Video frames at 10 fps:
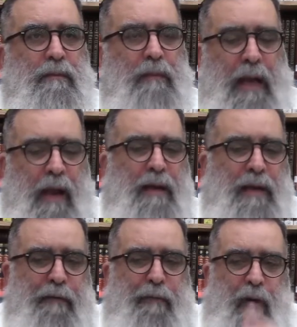And I
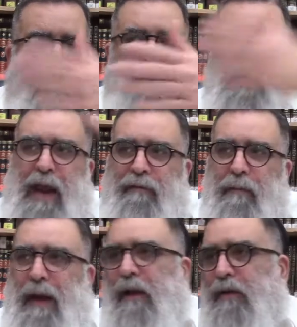therefore urge
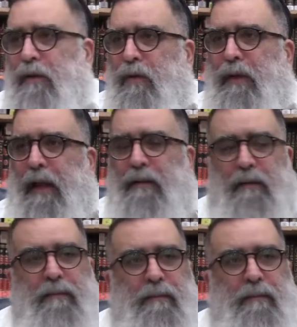everybody to do that.